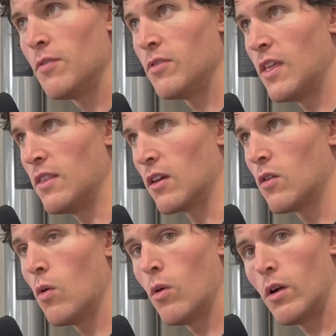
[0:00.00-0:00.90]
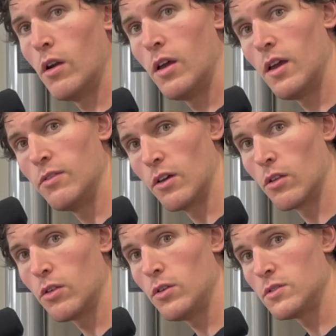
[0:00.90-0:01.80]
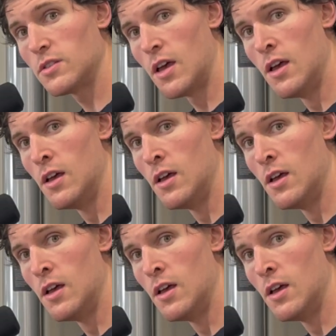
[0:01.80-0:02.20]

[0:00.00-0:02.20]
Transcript: Then the core and the glutes,